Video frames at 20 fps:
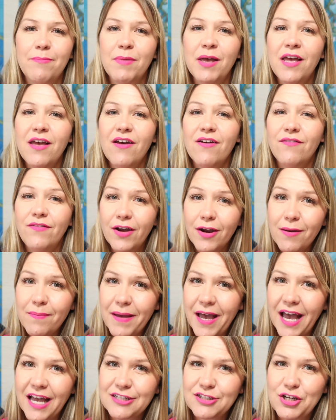I'm very
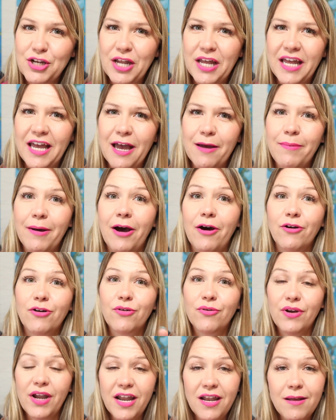passionate about
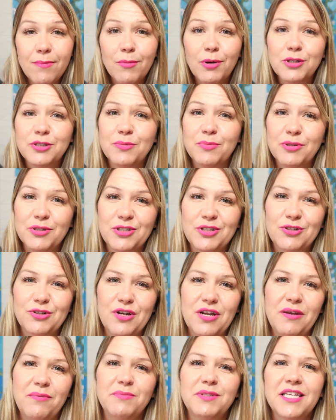creating multiple
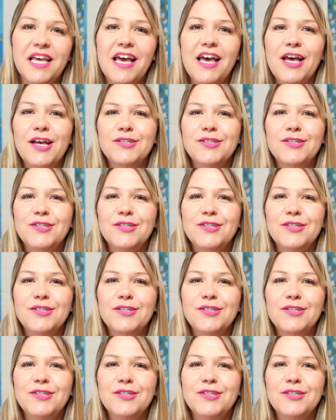streams